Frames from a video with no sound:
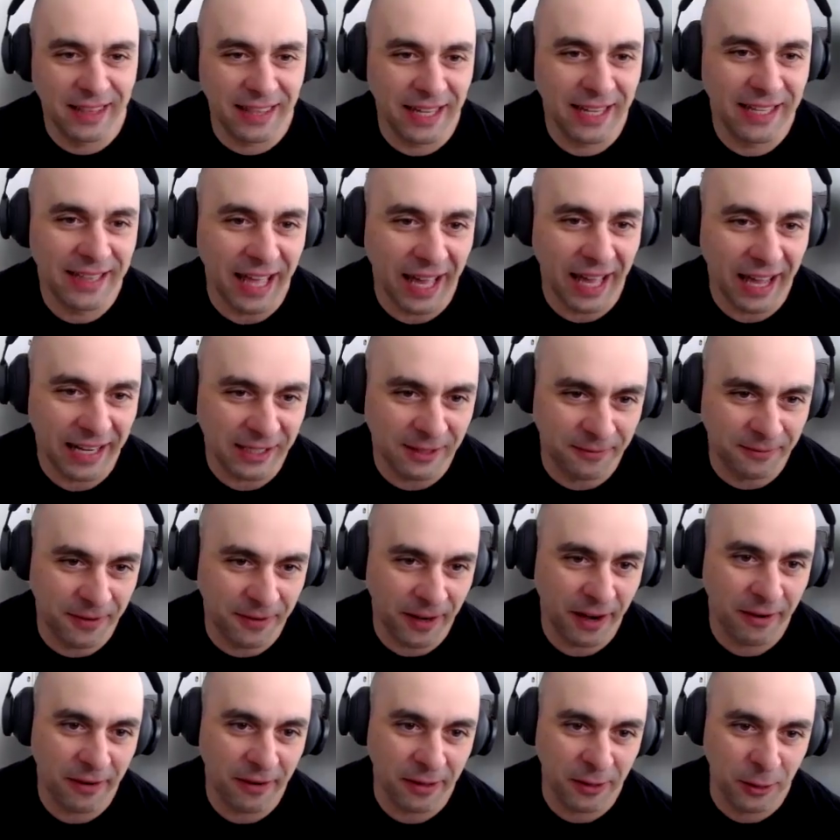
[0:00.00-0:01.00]
think that it's
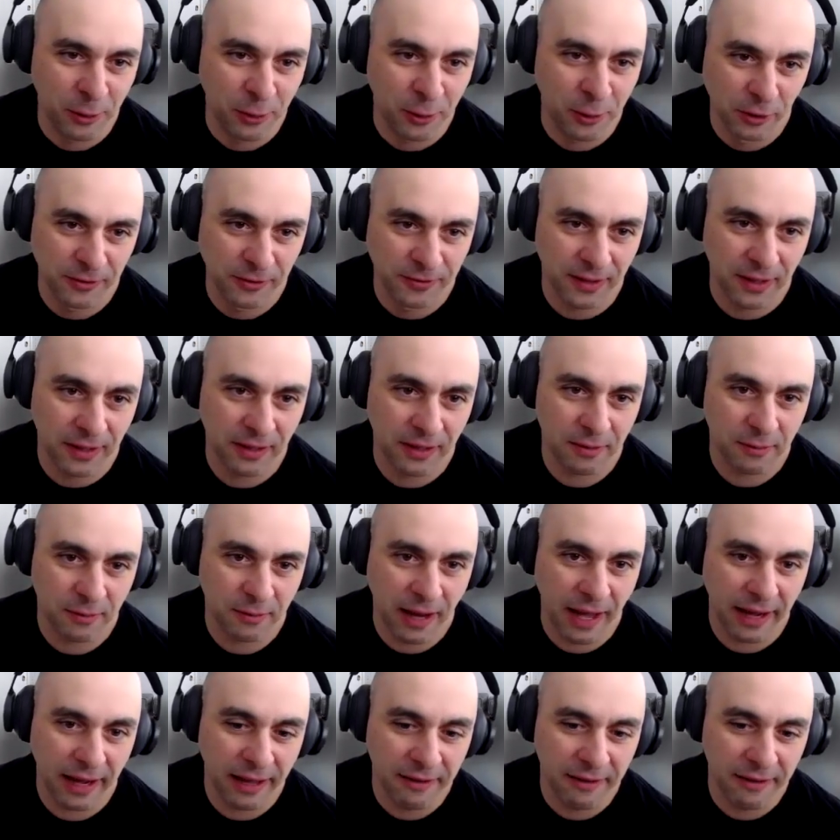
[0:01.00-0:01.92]
very useful, right?